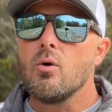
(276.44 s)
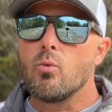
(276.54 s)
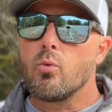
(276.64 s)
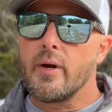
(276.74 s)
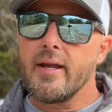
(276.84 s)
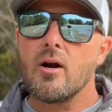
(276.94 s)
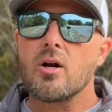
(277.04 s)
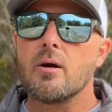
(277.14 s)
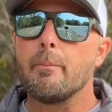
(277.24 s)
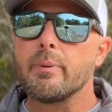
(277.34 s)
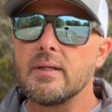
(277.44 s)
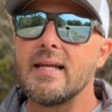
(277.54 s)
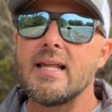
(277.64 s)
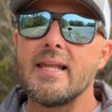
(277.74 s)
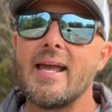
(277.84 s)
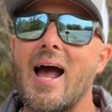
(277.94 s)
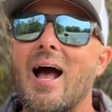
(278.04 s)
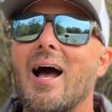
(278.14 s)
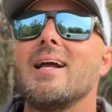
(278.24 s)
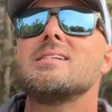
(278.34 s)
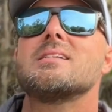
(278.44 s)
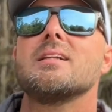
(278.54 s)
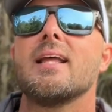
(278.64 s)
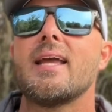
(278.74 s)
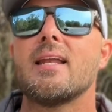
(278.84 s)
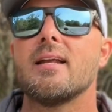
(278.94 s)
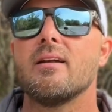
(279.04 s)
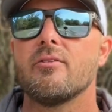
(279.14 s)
We are completely isolated